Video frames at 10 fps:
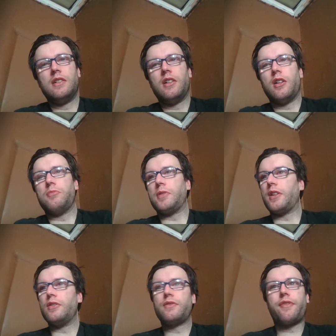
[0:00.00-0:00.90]
hope it
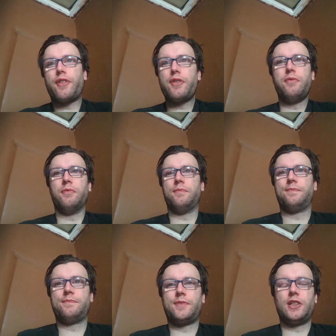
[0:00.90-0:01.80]
goes through,
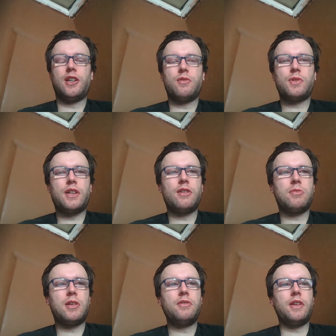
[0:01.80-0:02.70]
you know, when I
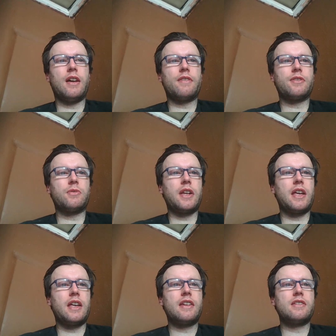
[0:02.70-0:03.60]
upload it, after when
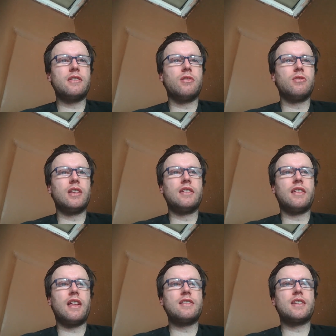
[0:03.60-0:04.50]
I edit all
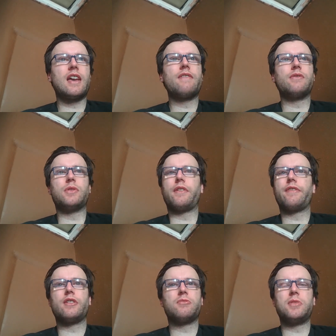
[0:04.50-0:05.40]
that together, when I
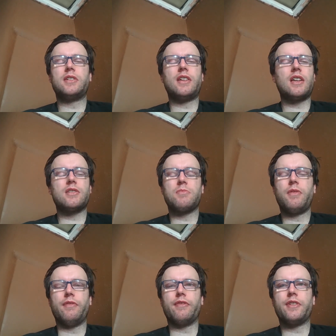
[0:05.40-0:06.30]
film it next
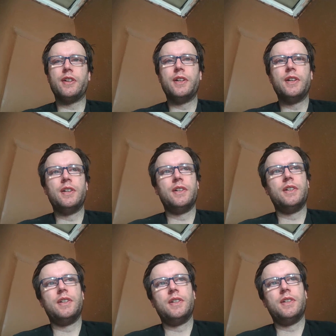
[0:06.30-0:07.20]
month.
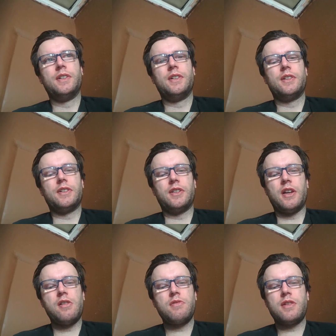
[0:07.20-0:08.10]
You
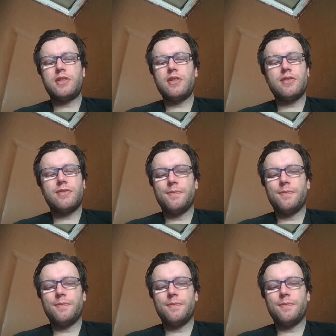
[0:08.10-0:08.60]
know, it's just